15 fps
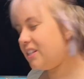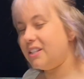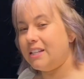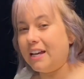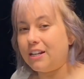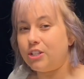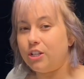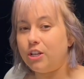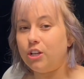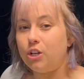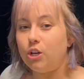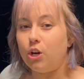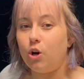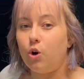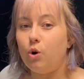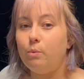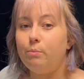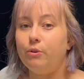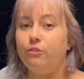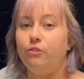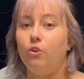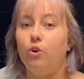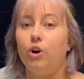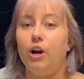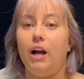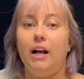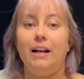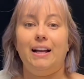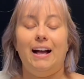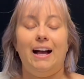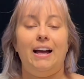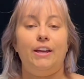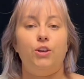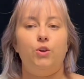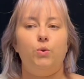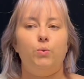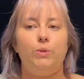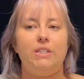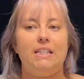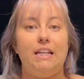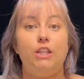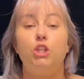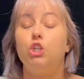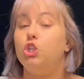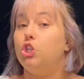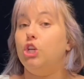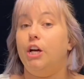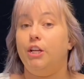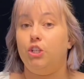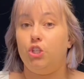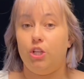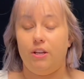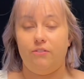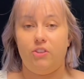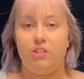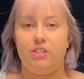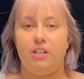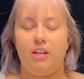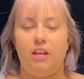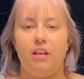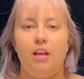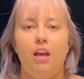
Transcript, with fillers: is actually going to go before a guy who was like the judge of the city.